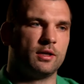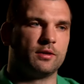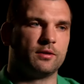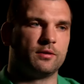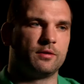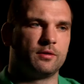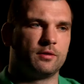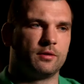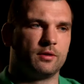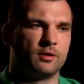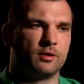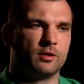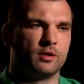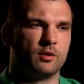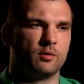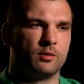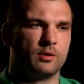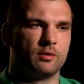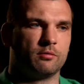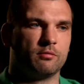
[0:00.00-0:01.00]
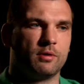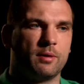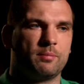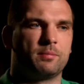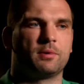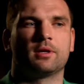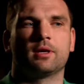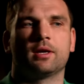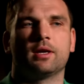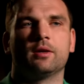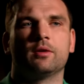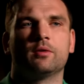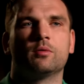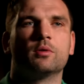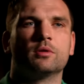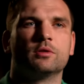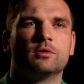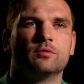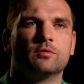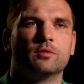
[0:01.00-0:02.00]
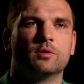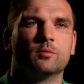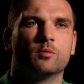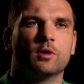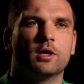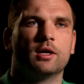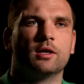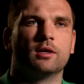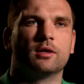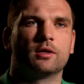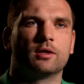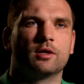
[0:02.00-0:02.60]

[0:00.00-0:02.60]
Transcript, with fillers: and you know either replicate what you've done well uh,